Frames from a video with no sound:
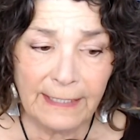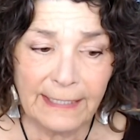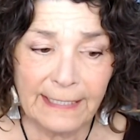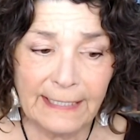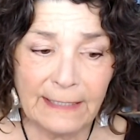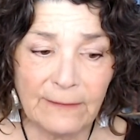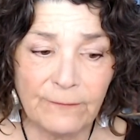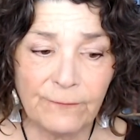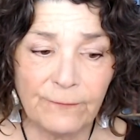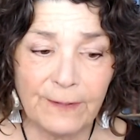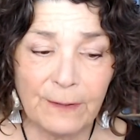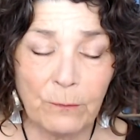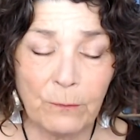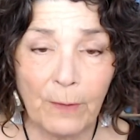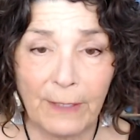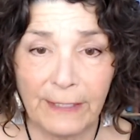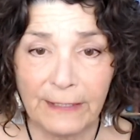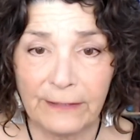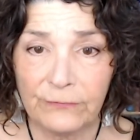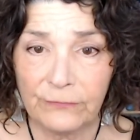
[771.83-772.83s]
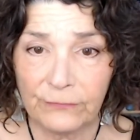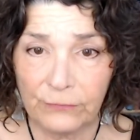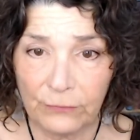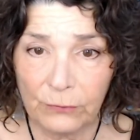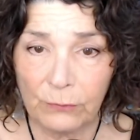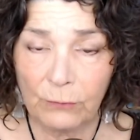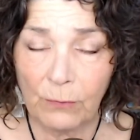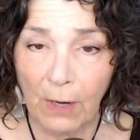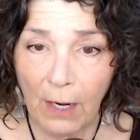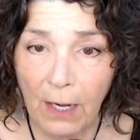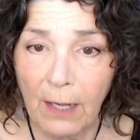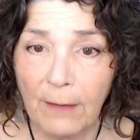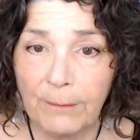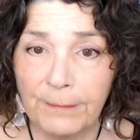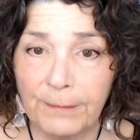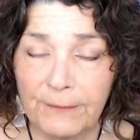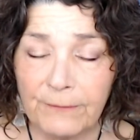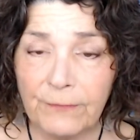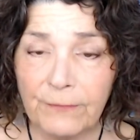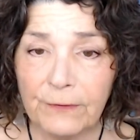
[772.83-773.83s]
if this
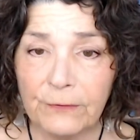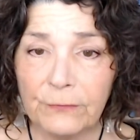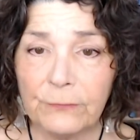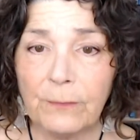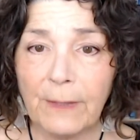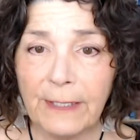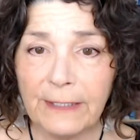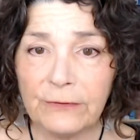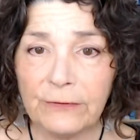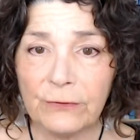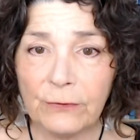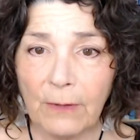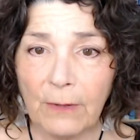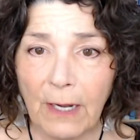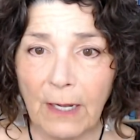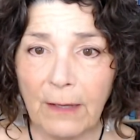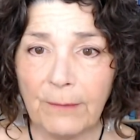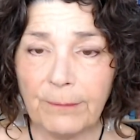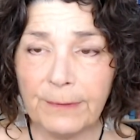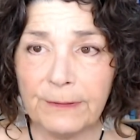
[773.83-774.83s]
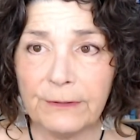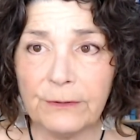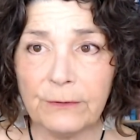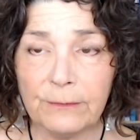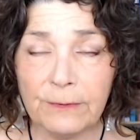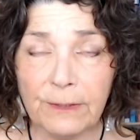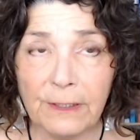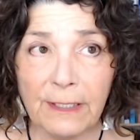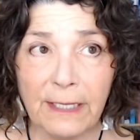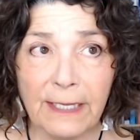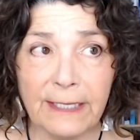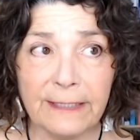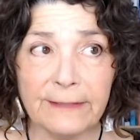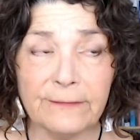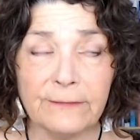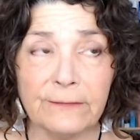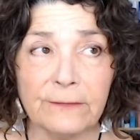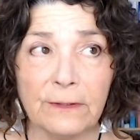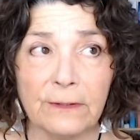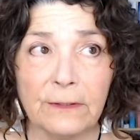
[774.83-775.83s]
wakes you up and you
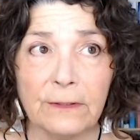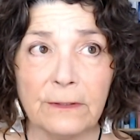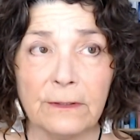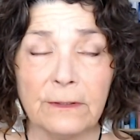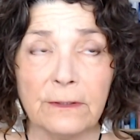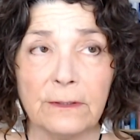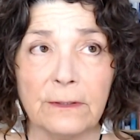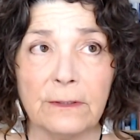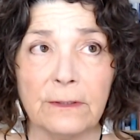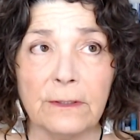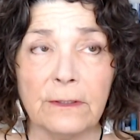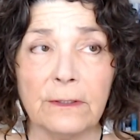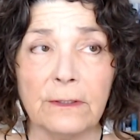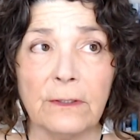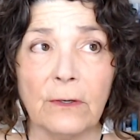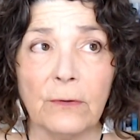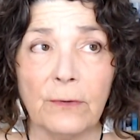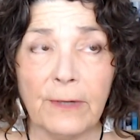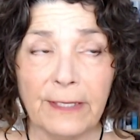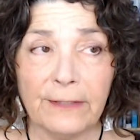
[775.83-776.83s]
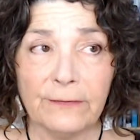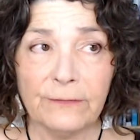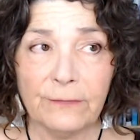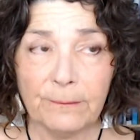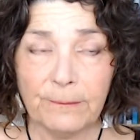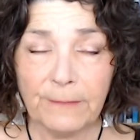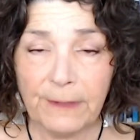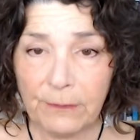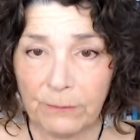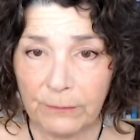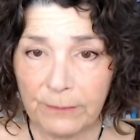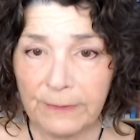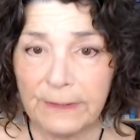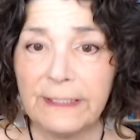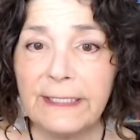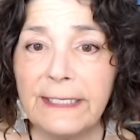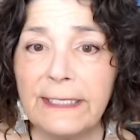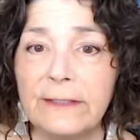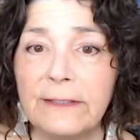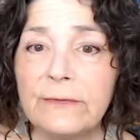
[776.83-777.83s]
realize, okay, something
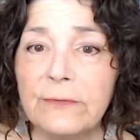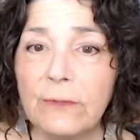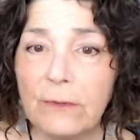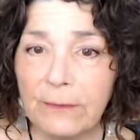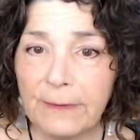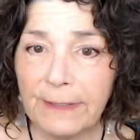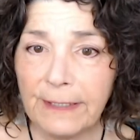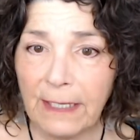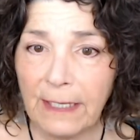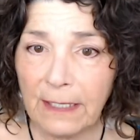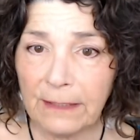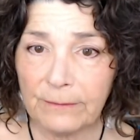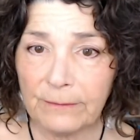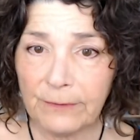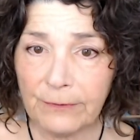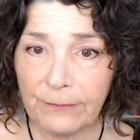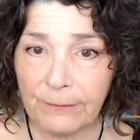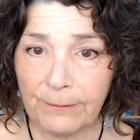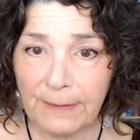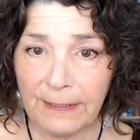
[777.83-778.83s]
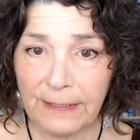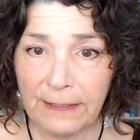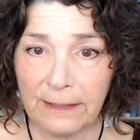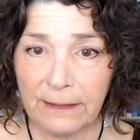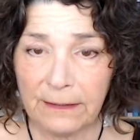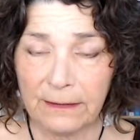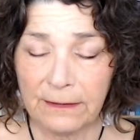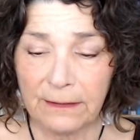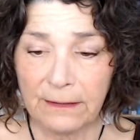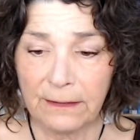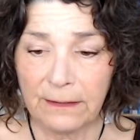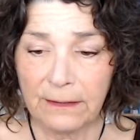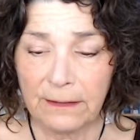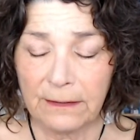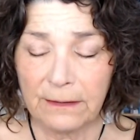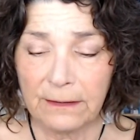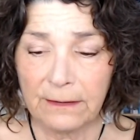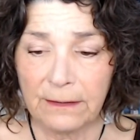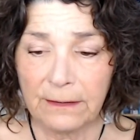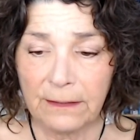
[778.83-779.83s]
really is going on with me,
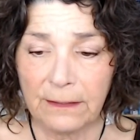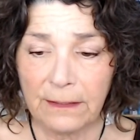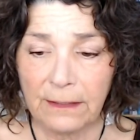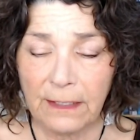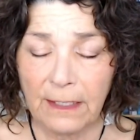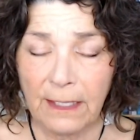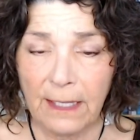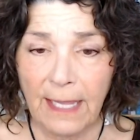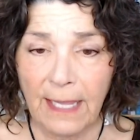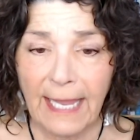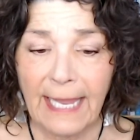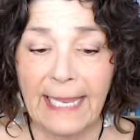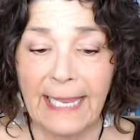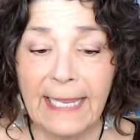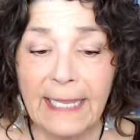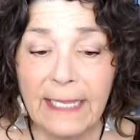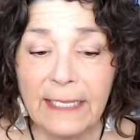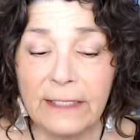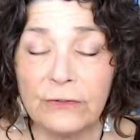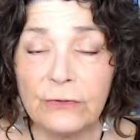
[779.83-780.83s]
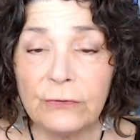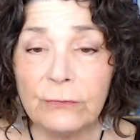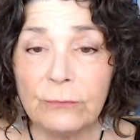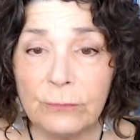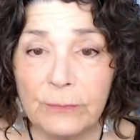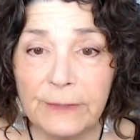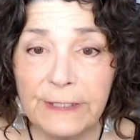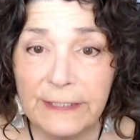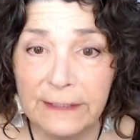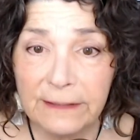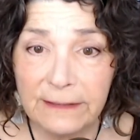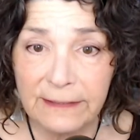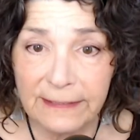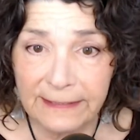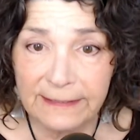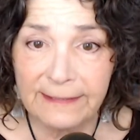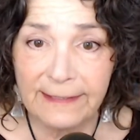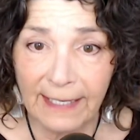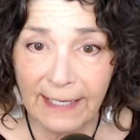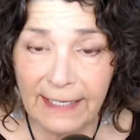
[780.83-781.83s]
and you
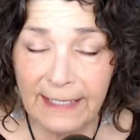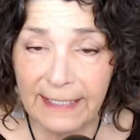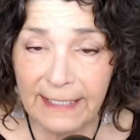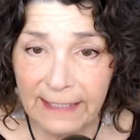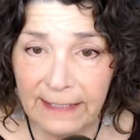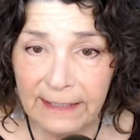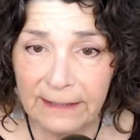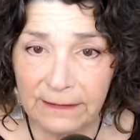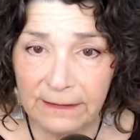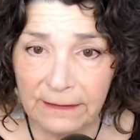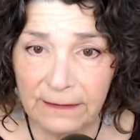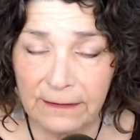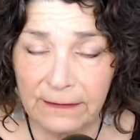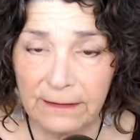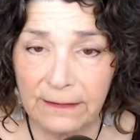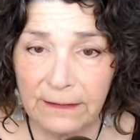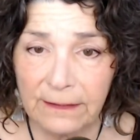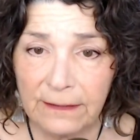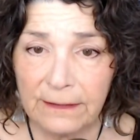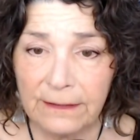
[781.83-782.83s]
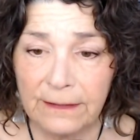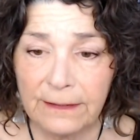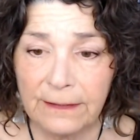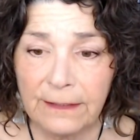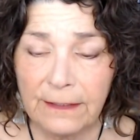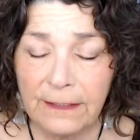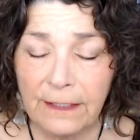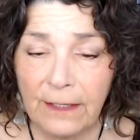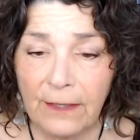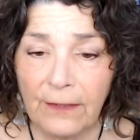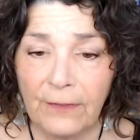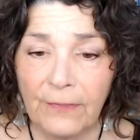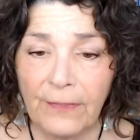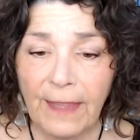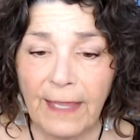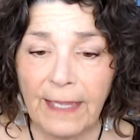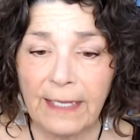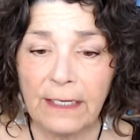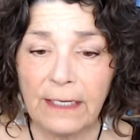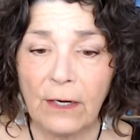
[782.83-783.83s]
really take in
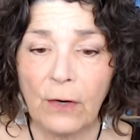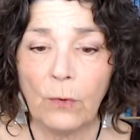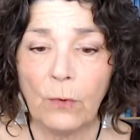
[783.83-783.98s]
that